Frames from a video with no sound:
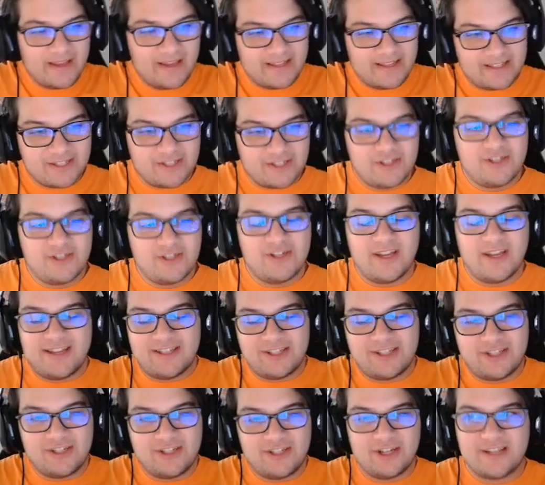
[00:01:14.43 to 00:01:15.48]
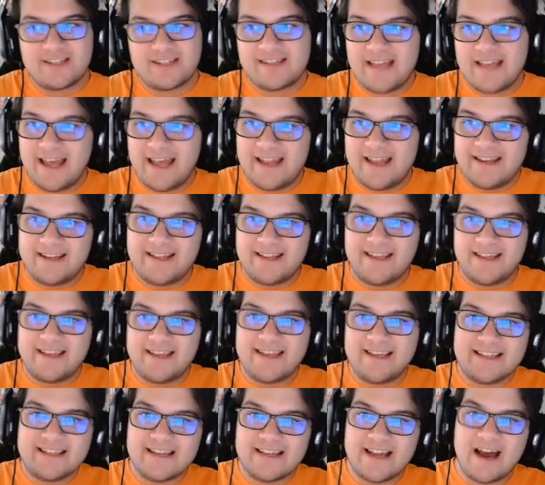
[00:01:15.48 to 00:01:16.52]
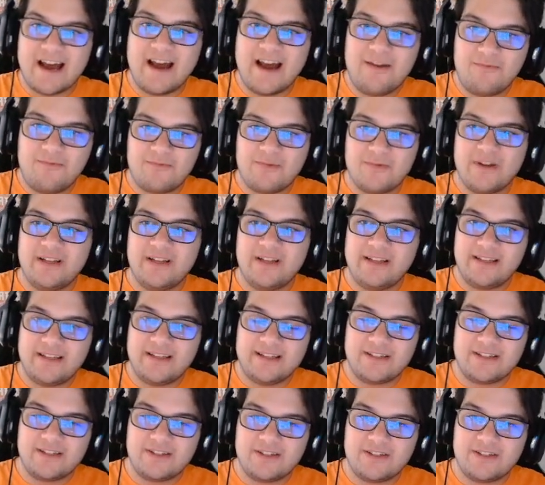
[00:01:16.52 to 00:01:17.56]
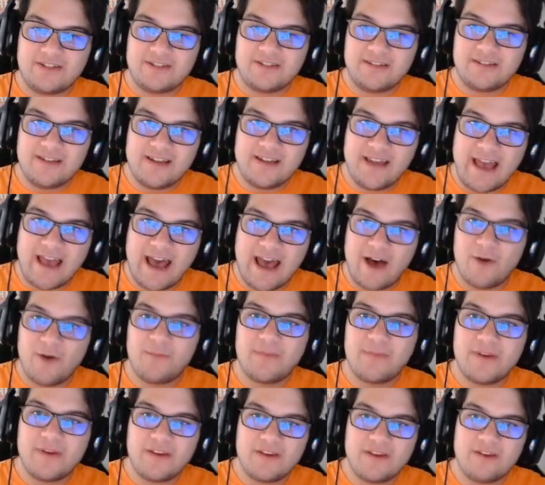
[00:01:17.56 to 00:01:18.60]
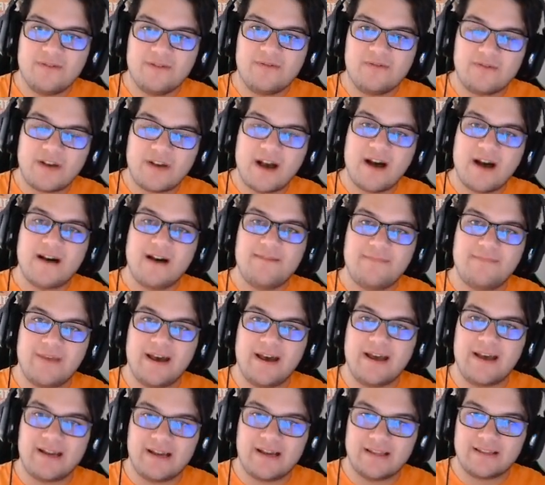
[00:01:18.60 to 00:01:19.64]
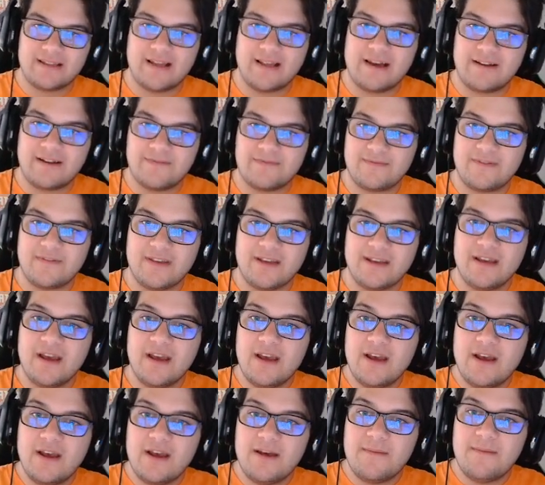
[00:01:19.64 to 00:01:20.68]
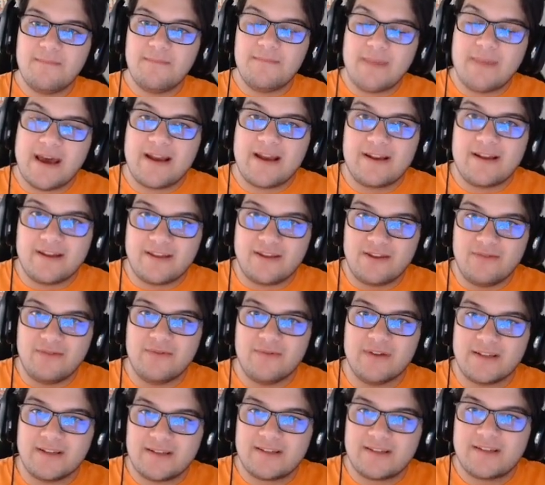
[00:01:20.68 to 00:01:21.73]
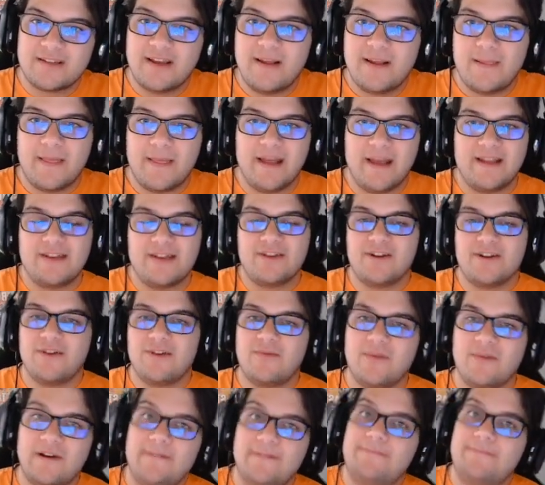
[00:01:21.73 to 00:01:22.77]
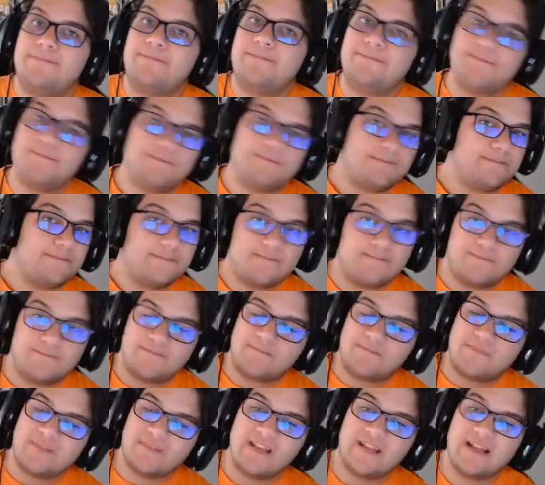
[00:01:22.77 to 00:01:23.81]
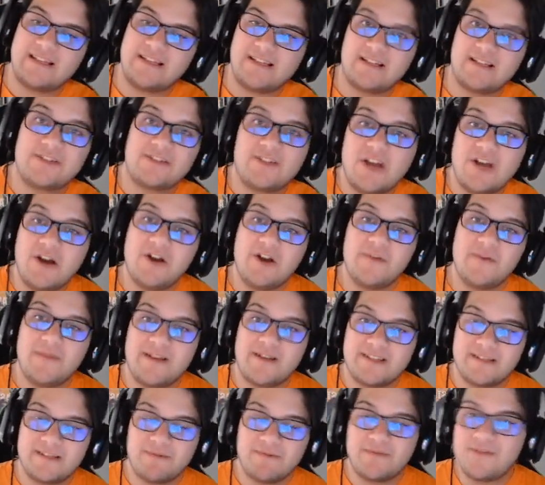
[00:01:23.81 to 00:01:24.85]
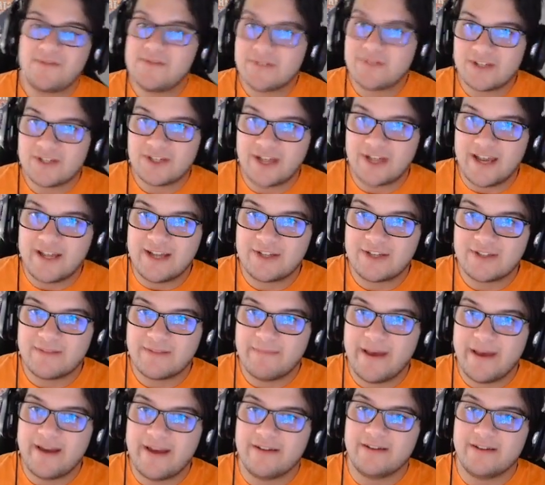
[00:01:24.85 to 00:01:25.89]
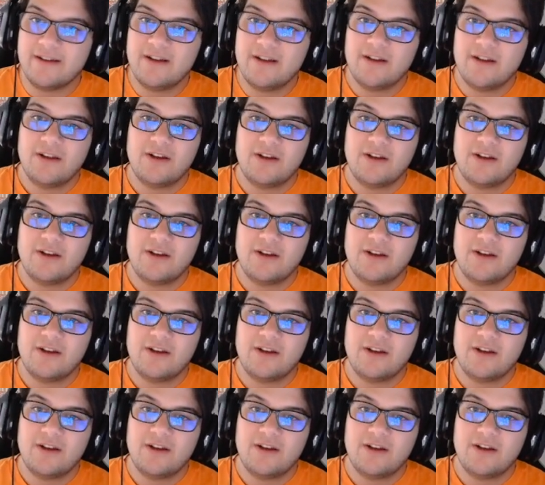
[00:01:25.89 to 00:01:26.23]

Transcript: It's just that he's not really helping you combat a lot of the meta units. And you know what? That's on Toho because they refuse to change the meta.